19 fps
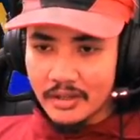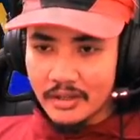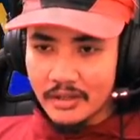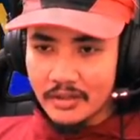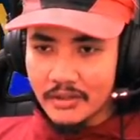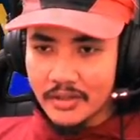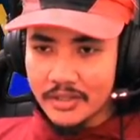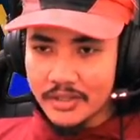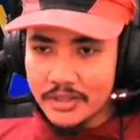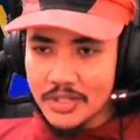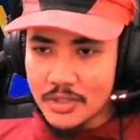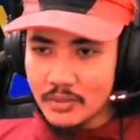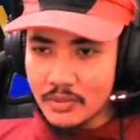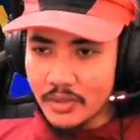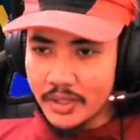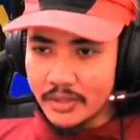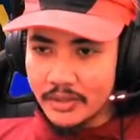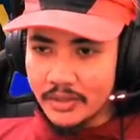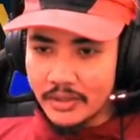look at this
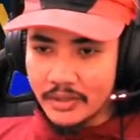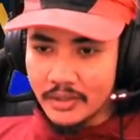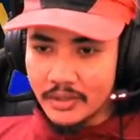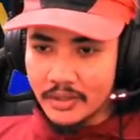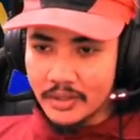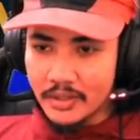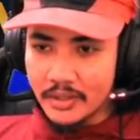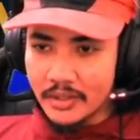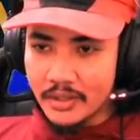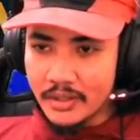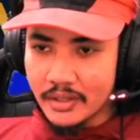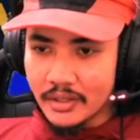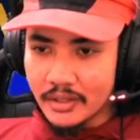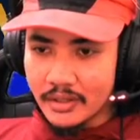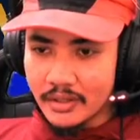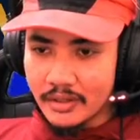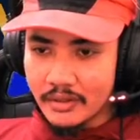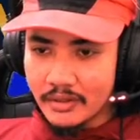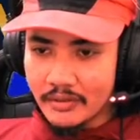one,
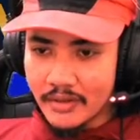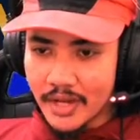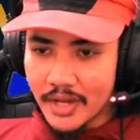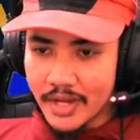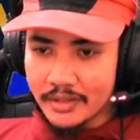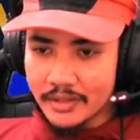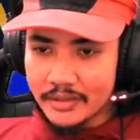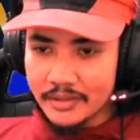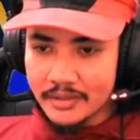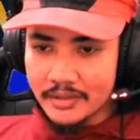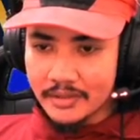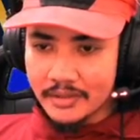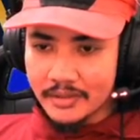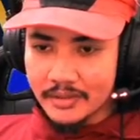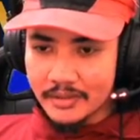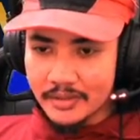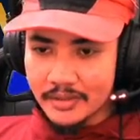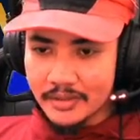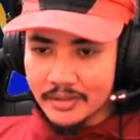right?
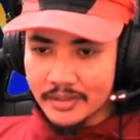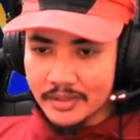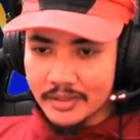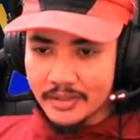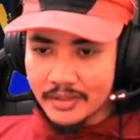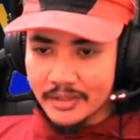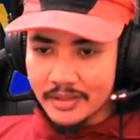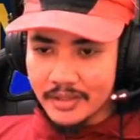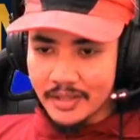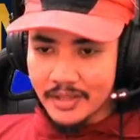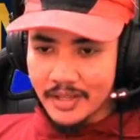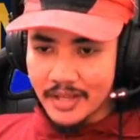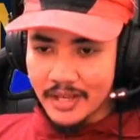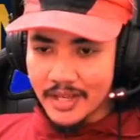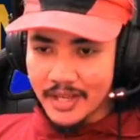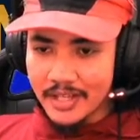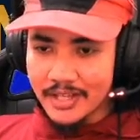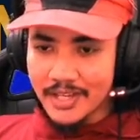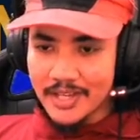
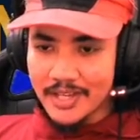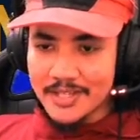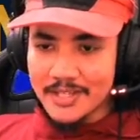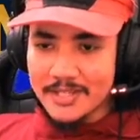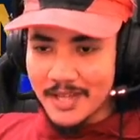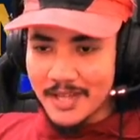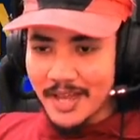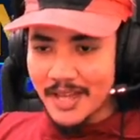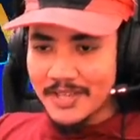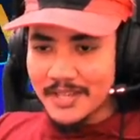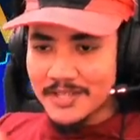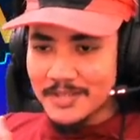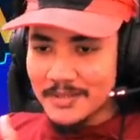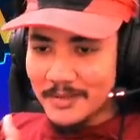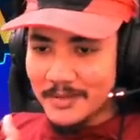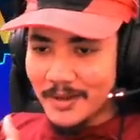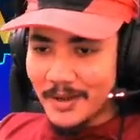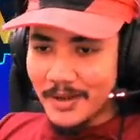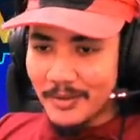I guess,
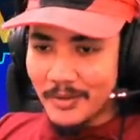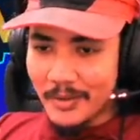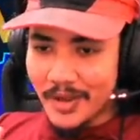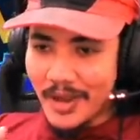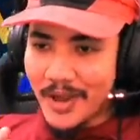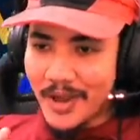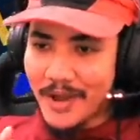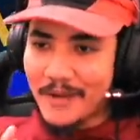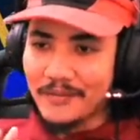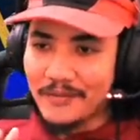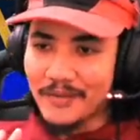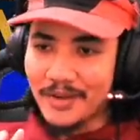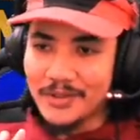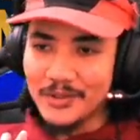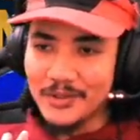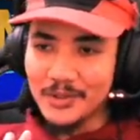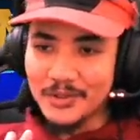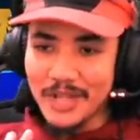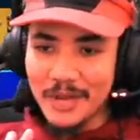guys, uh, we have a
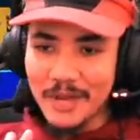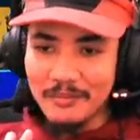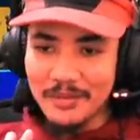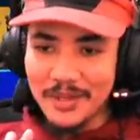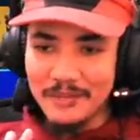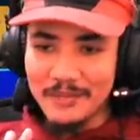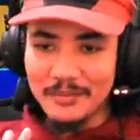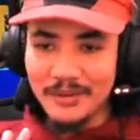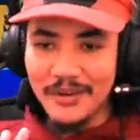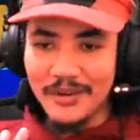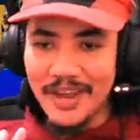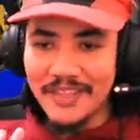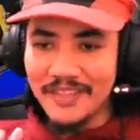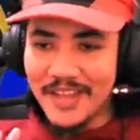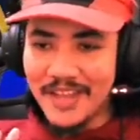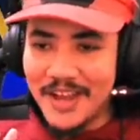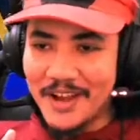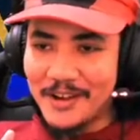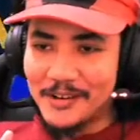new Dove Keeper right
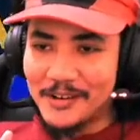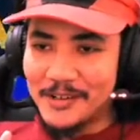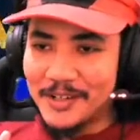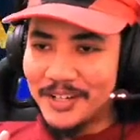now.